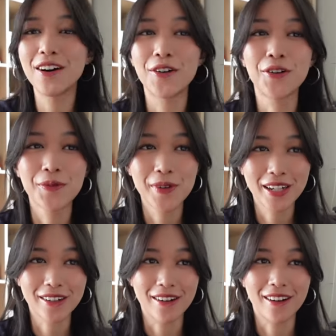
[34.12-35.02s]
Oh my
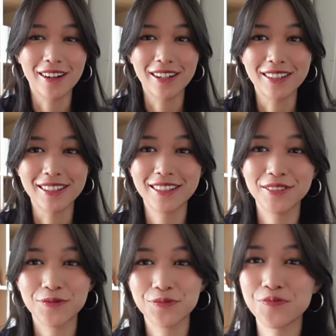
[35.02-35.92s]
god.
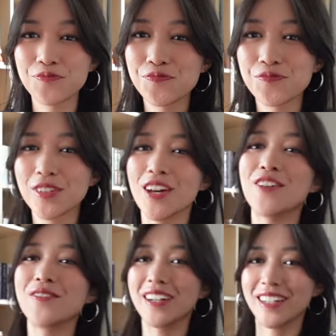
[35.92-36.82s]
Oh my